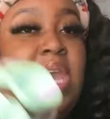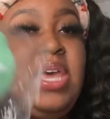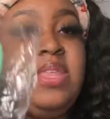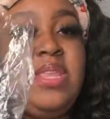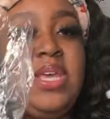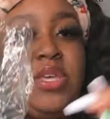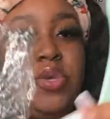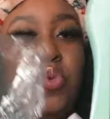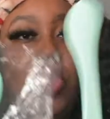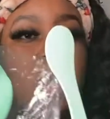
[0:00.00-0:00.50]

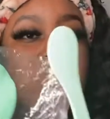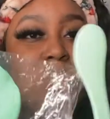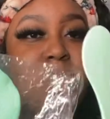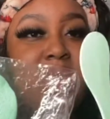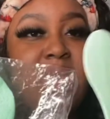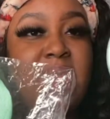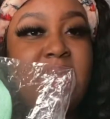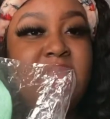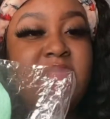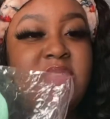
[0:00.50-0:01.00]
then you also
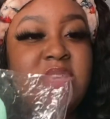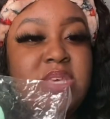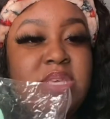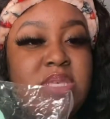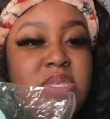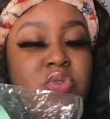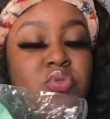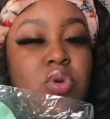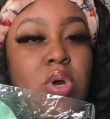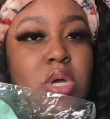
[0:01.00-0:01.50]
have
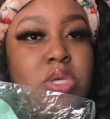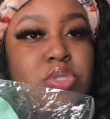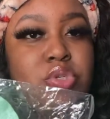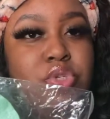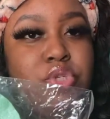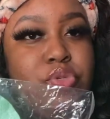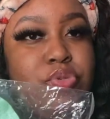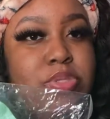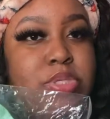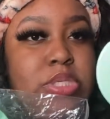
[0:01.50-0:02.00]
this. You can also
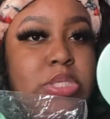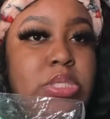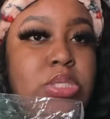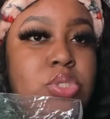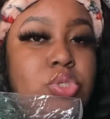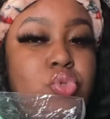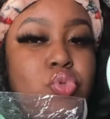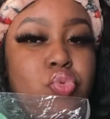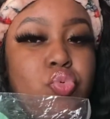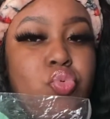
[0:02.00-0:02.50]
use these
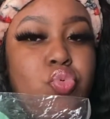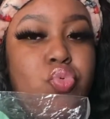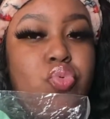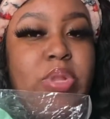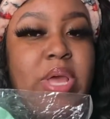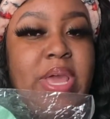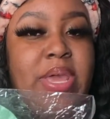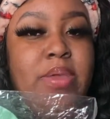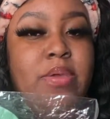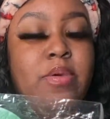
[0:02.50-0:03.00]
to
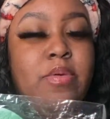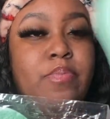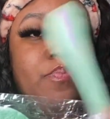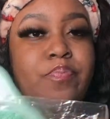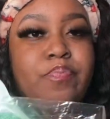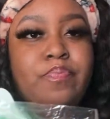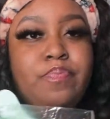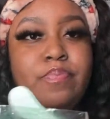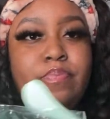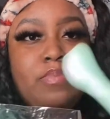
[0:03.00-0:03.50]
like
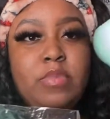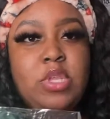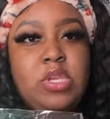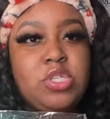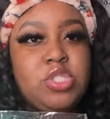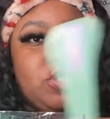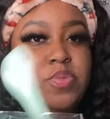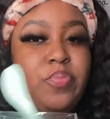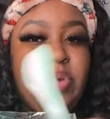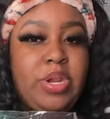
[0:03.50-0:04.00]

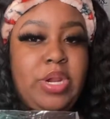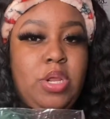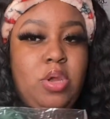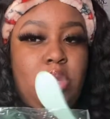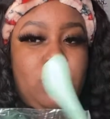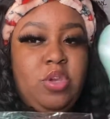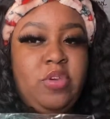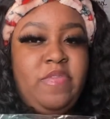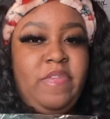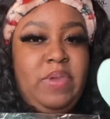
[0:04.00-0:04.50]
spread it
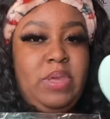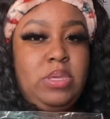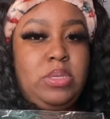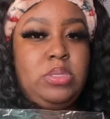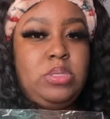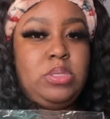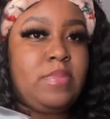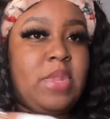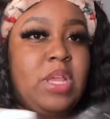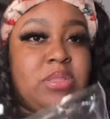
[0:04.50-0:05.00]
on your
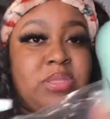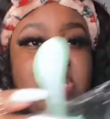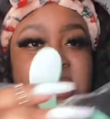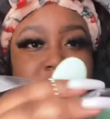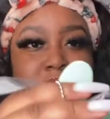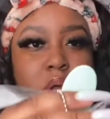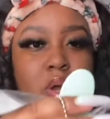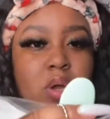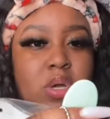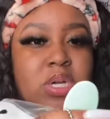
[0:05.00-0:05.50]
face.
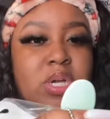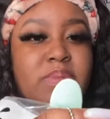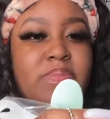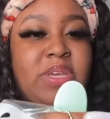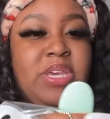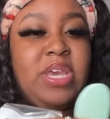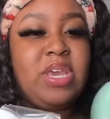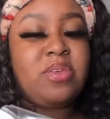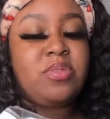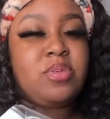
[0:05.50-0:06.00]
These all come
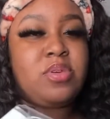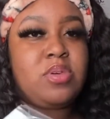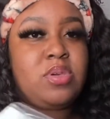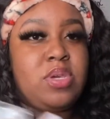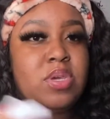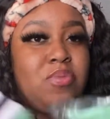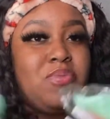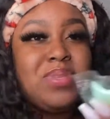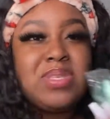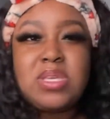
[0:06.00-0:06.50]
together.
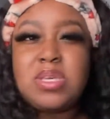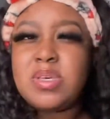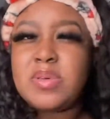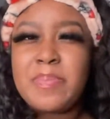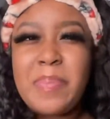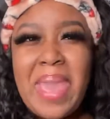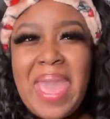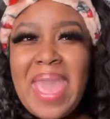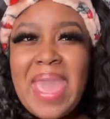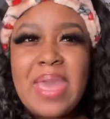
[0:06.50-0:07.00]
It was a good
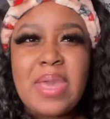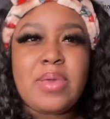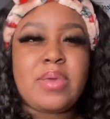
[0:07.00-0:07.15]
pack.